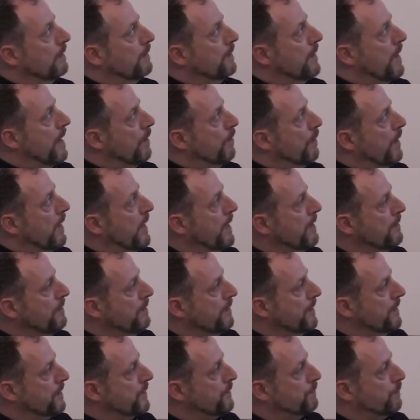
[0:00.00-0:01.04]
Now, in
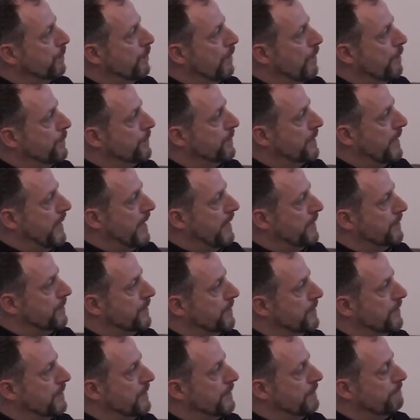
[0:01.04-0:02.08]
this
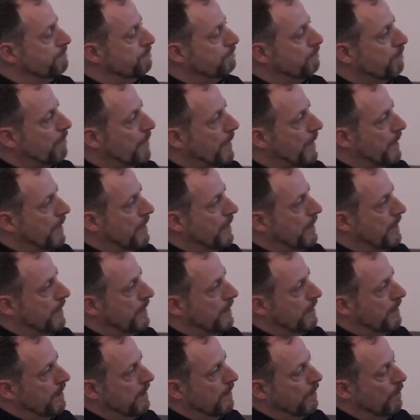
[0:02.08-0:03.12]
process,
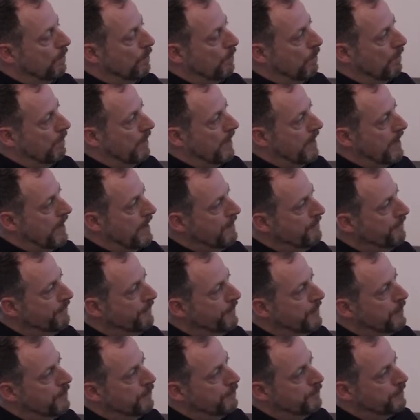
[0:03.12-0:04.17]

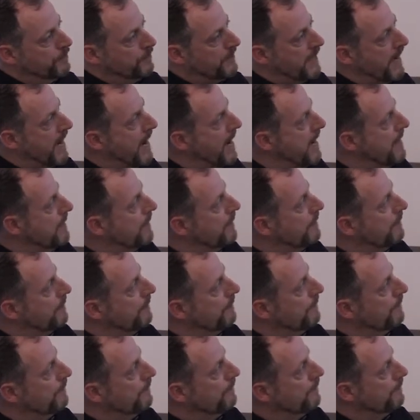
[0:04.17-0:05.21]
if you take
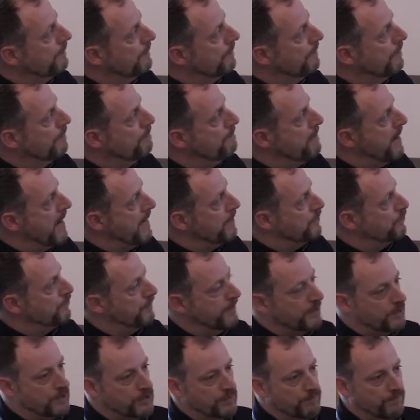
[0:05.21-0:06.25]
the
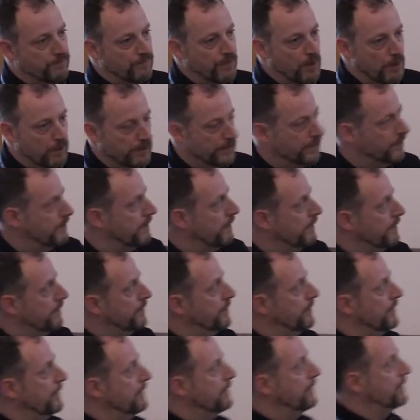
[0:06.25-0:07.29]
matrix of
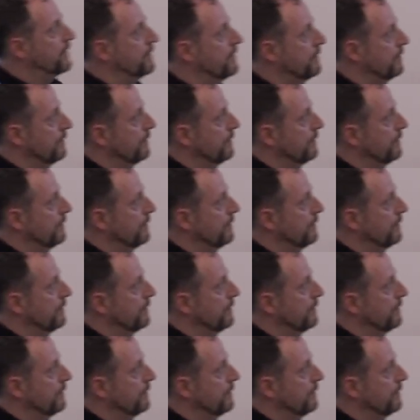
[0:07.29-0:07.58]
volatilities,